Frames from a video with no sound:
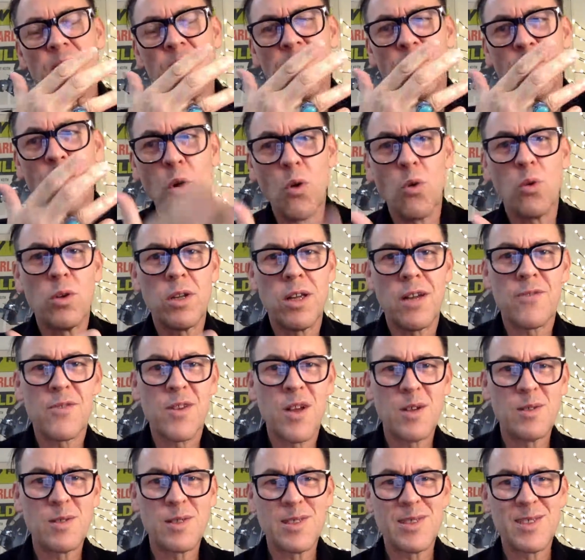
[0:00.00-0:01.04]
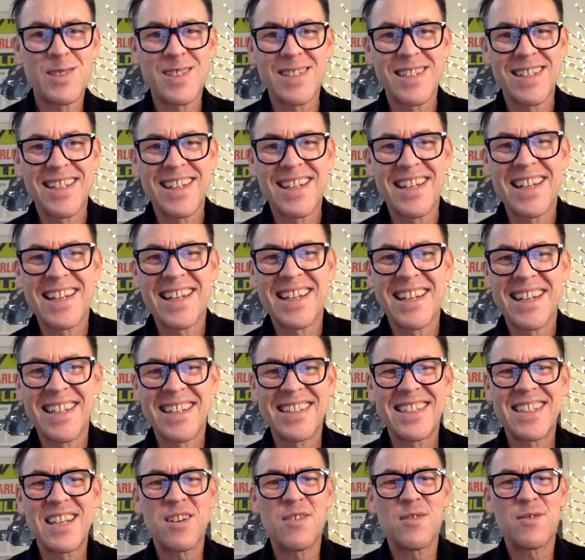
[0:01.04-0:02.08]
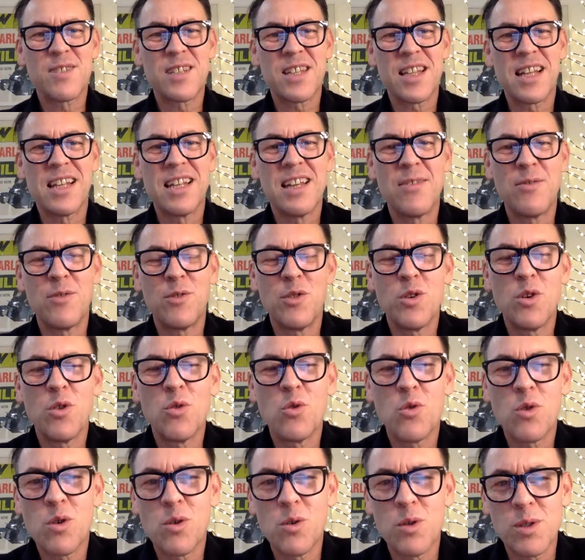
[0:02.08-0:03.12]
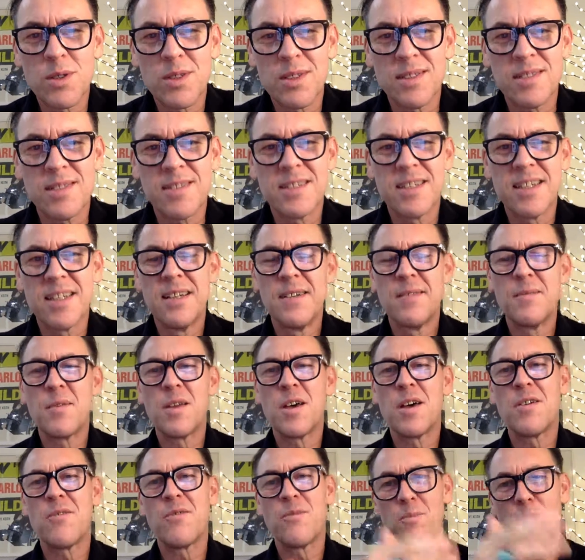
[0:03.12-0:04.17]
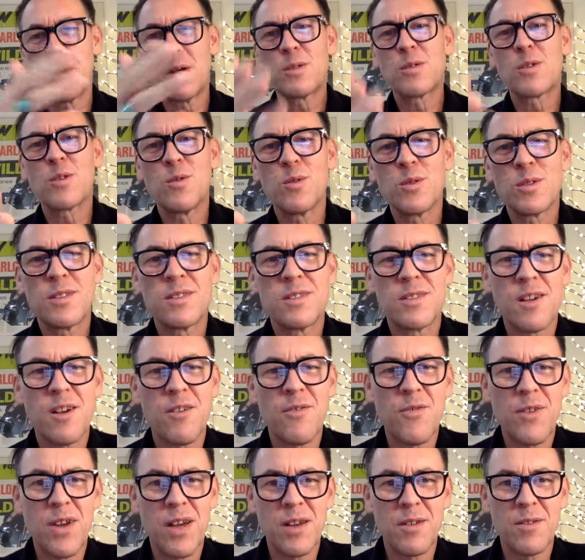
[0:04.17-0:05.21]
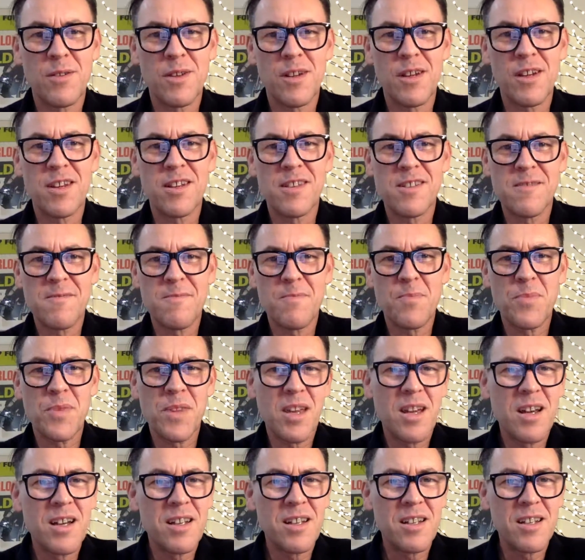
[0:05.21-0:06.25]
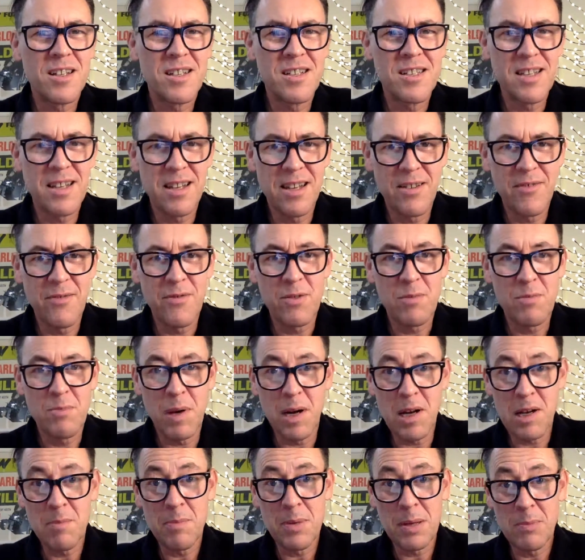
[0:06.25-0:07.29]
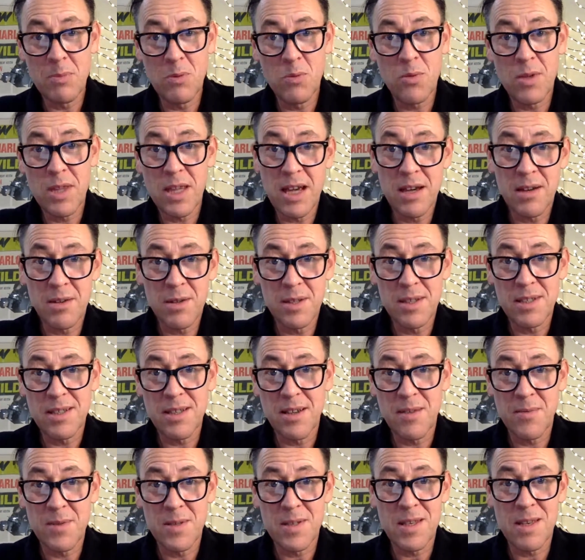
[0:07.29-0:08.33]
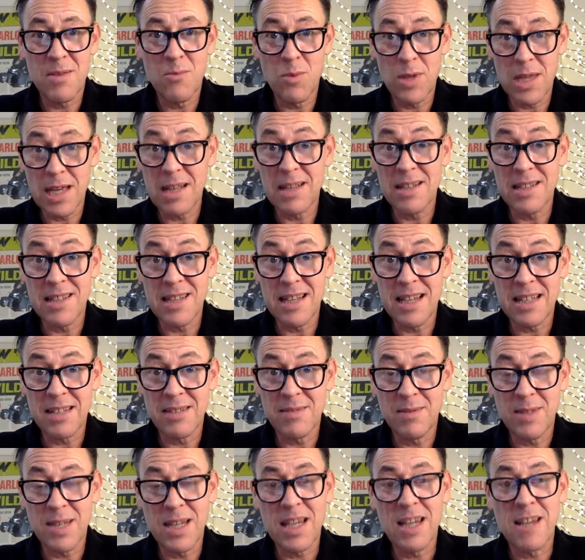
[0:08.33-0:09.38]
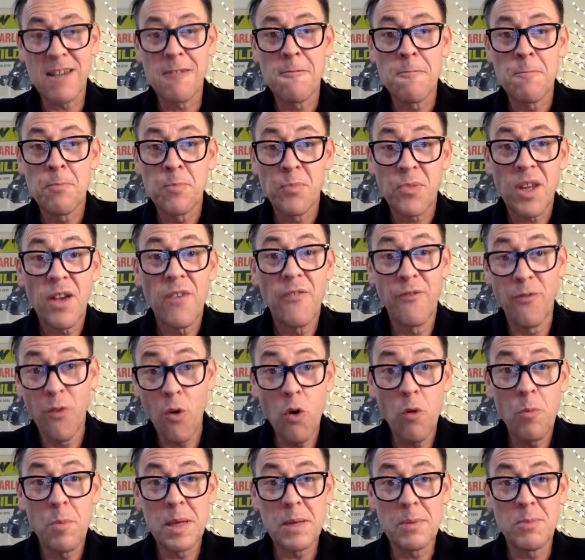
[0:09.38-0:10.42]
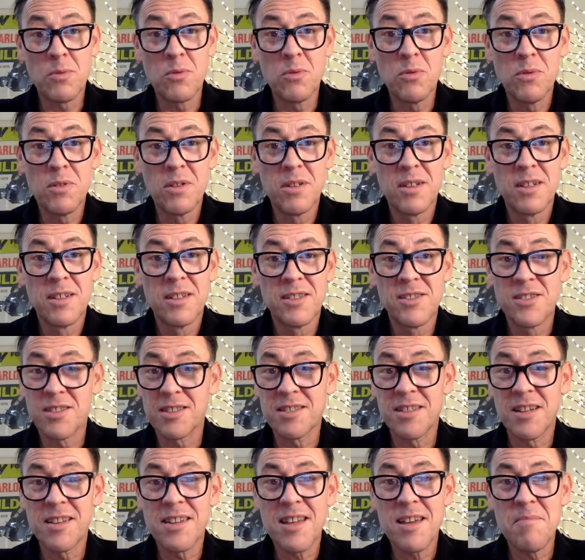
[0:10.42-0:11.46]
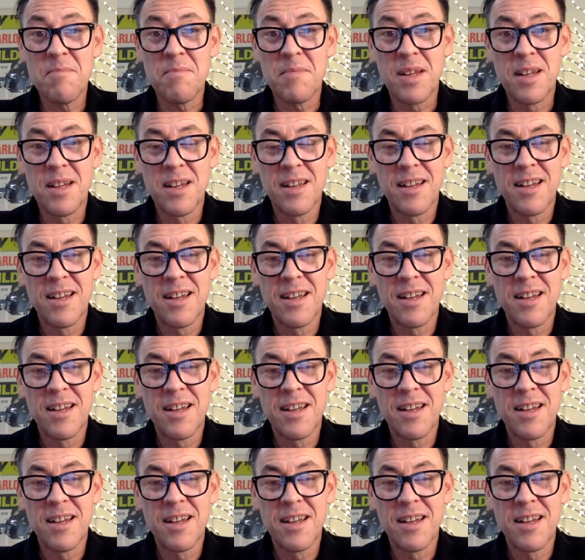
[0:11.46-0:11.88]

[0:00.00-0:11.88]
not all life coaches delve to that level, not all courses. Most courses I've found are delivered by people with healthy self-esteem, without this negative thinking, for people just like them,